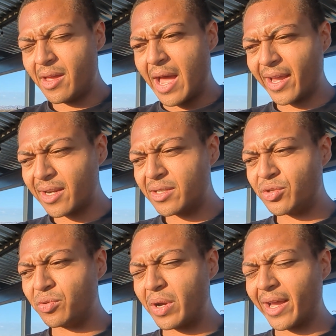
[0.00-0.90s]
I can
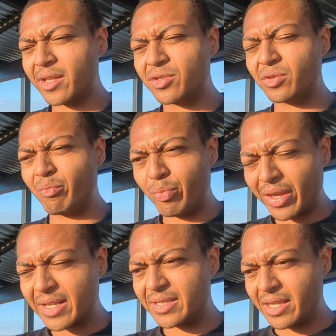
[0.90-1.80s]
do I can do the
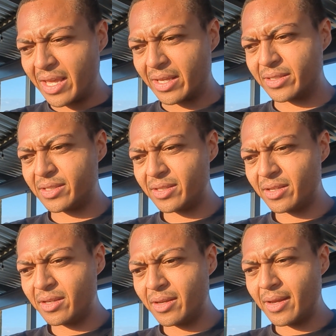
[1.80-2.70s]
biggest things
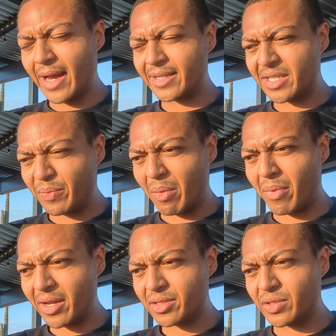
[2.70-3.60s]
I set my
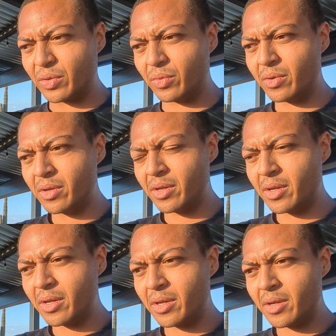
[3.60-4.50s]
mind to.
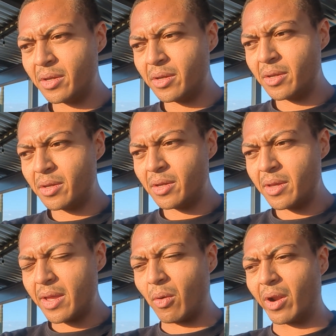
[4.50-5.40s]

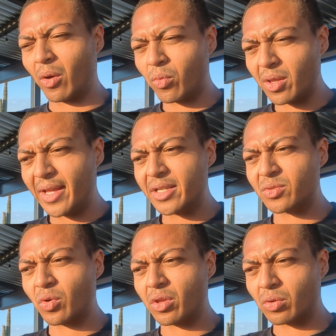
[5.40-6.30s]
And what I realized
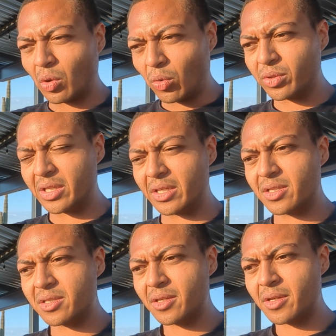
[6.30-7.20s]
where the gold
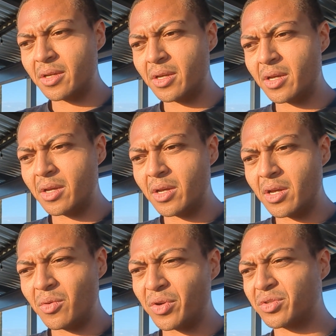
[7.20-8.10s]
is
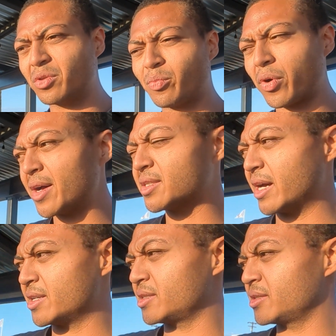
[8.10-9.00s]
was through the
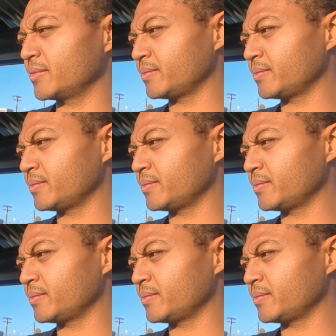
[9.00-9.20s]
process.